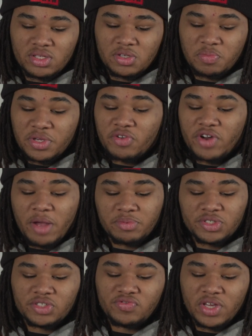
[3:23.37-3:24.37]
To be a
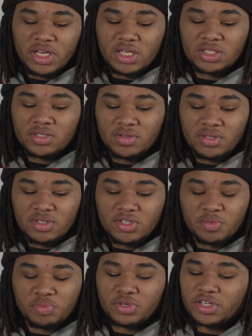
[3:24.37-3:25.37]
Raptors fan, to
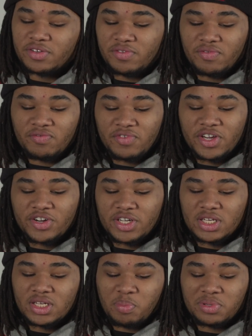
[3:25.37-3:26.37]
put it
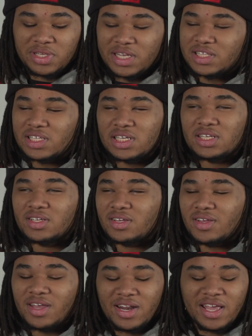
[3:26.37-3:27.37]
very plainly,
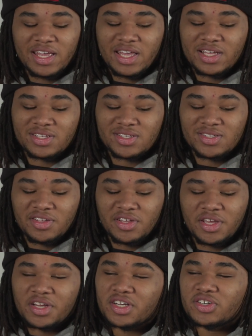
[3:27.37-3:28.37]
and I guess
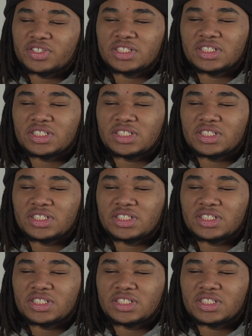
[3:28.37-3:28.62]
ghetto in a